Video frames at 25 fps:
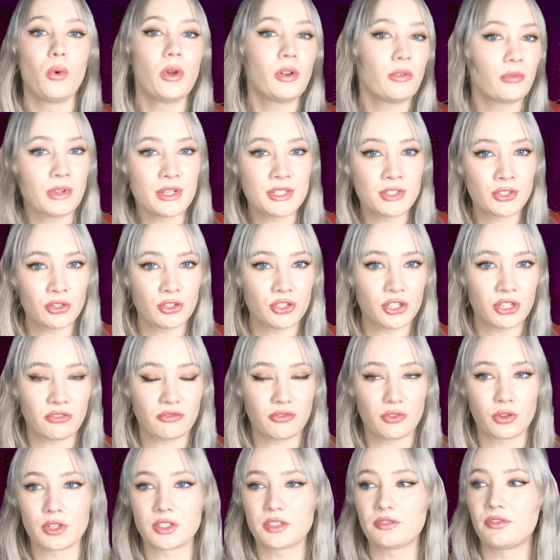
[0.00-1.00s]
When researching
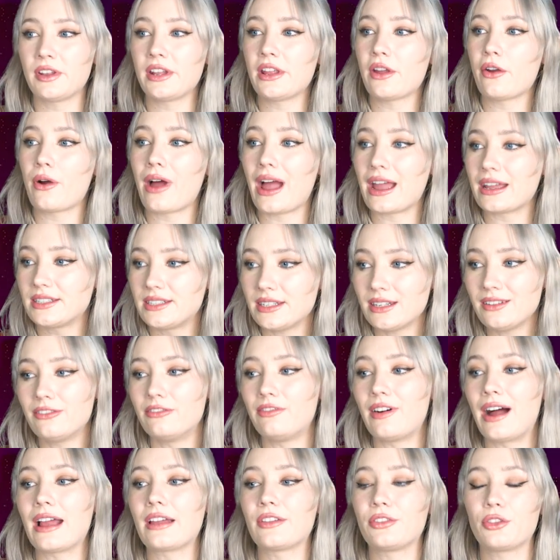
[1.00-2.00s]
for this video, I did
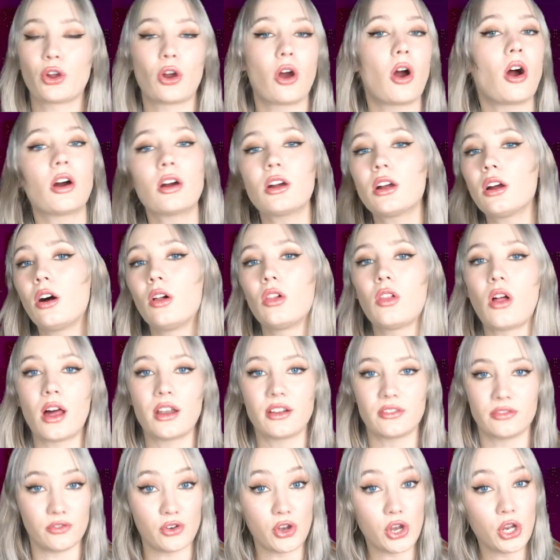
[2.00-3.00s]
find there are a
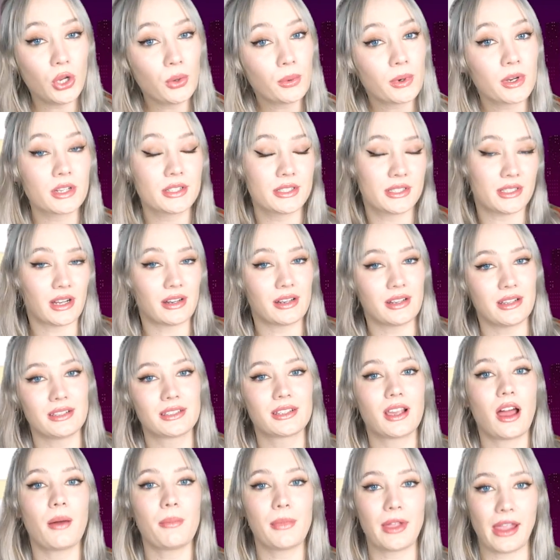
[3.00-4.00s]
lot of newer
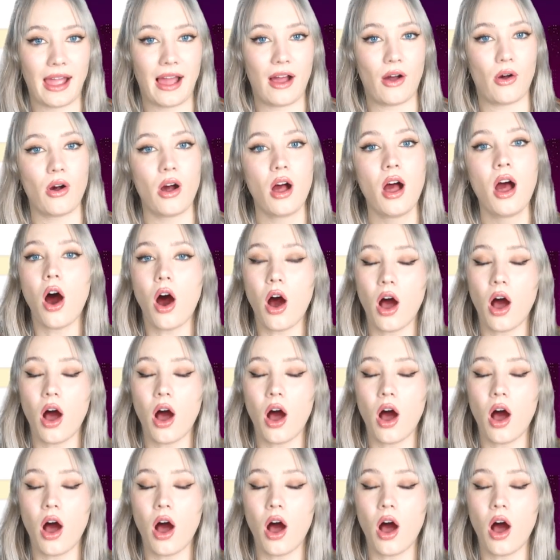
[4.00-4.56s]
studies coming out